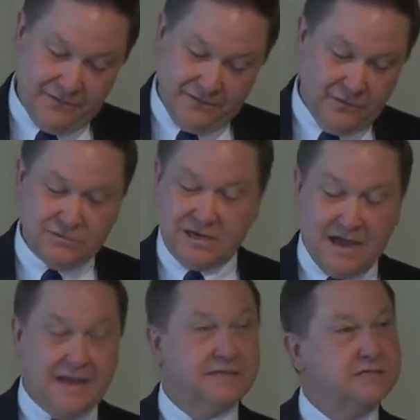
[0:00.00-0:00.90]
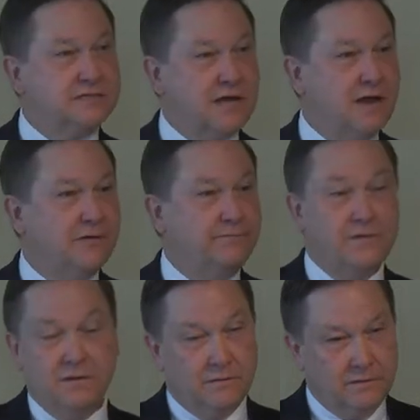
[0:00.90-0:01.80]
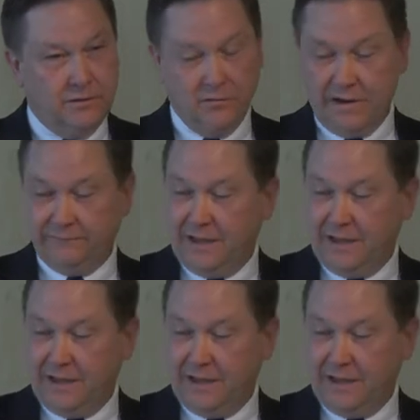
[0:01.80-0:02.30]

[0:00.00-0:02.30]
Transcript: Those guys, have a